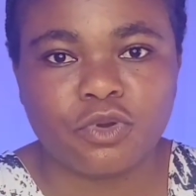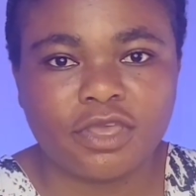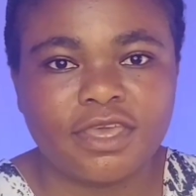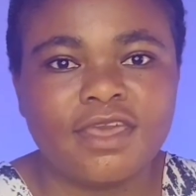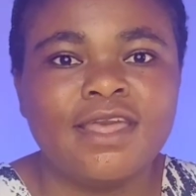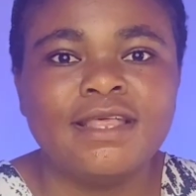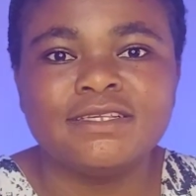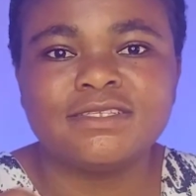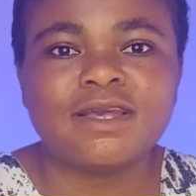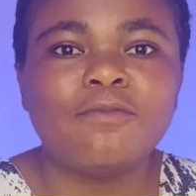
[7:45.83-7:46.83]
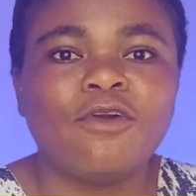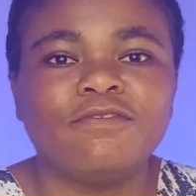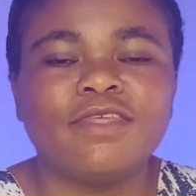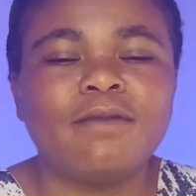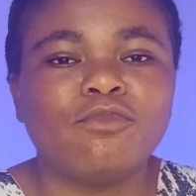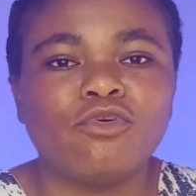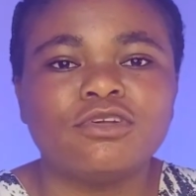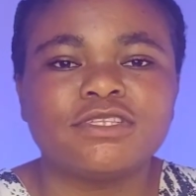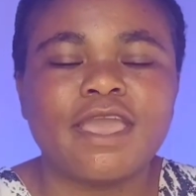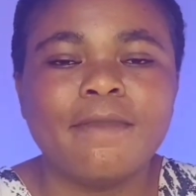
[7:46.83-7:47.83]
Okay, some of them
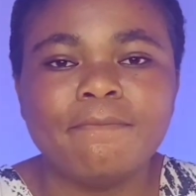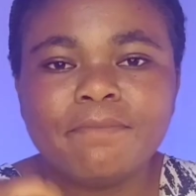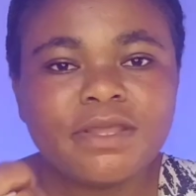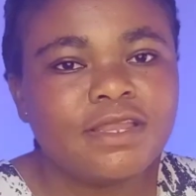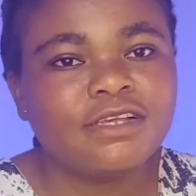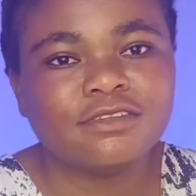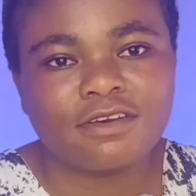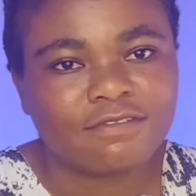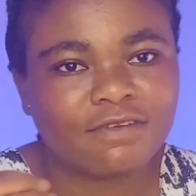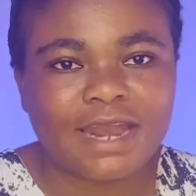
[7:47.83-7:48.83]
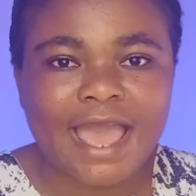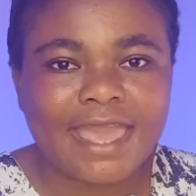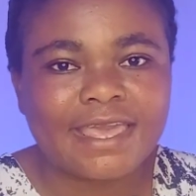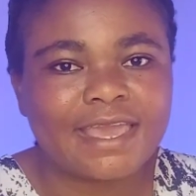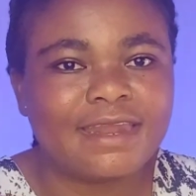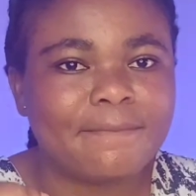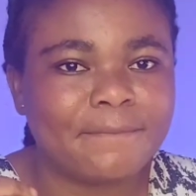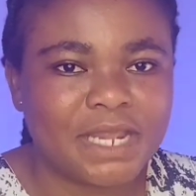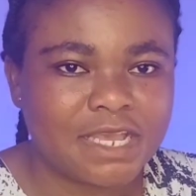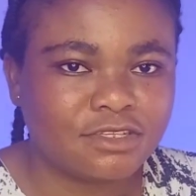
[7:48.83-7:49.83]
got a millions of likes and a
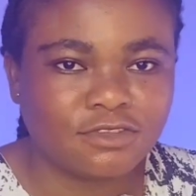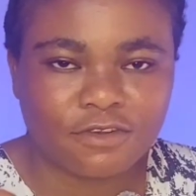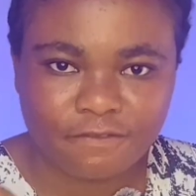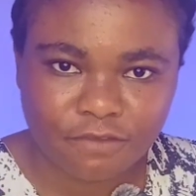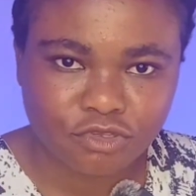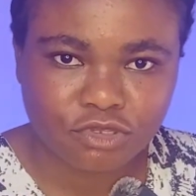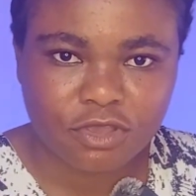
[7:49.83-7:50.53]
millions of views.